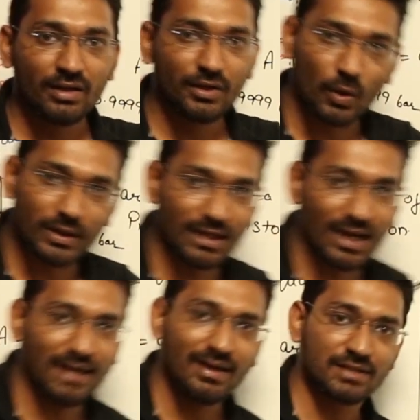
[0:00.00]
dotted
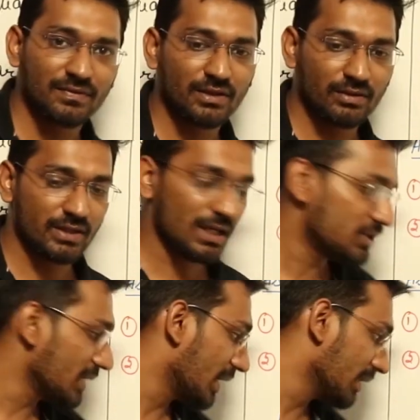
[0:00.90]
line as we
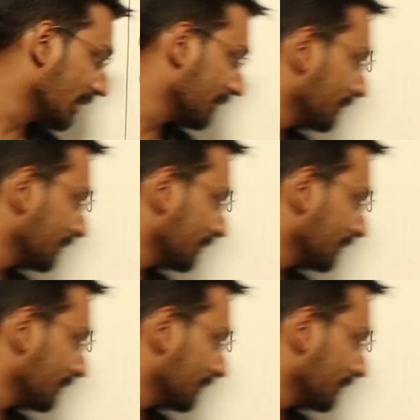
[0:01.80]
teach earlier,